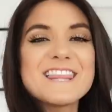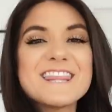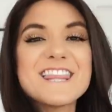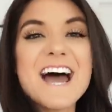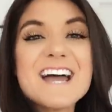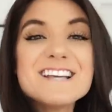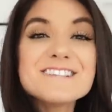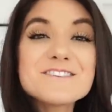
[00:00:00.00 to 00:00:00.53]

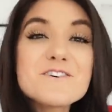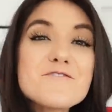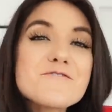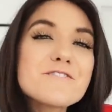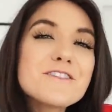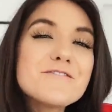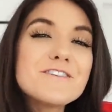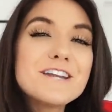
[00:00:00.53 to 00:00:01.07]
That is all
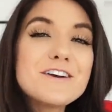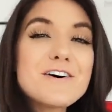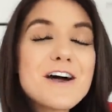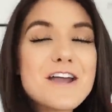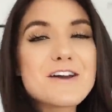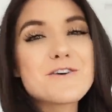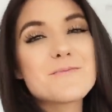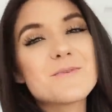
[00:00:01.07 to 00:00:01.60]
for the video.
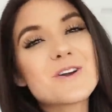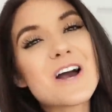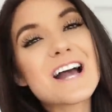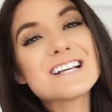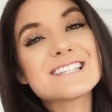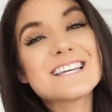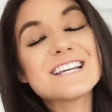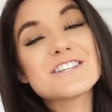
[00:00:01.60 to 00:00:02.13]
I hope you
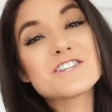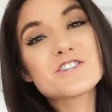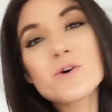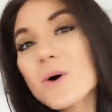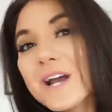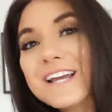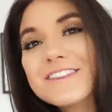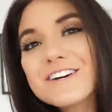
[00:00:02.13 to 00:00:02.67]
guys
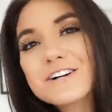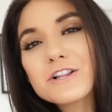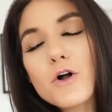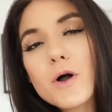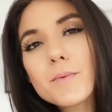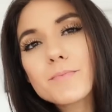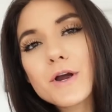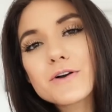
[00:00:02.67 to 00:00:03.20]
enjoyed the
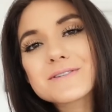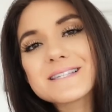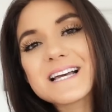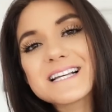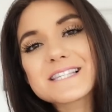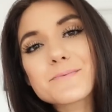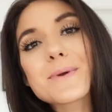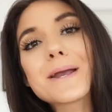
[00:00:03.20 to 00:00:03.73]
glow-up
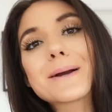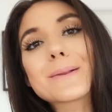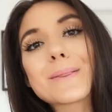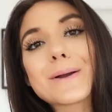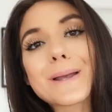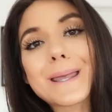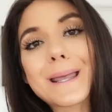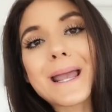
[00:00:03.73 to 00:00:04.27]
process. We are
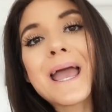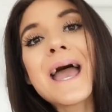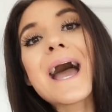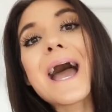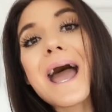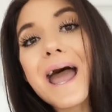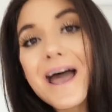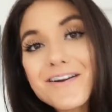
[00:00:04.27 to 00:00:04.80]
looking
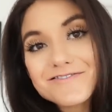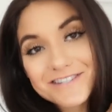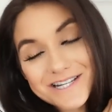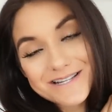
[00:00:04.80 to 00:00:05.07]
half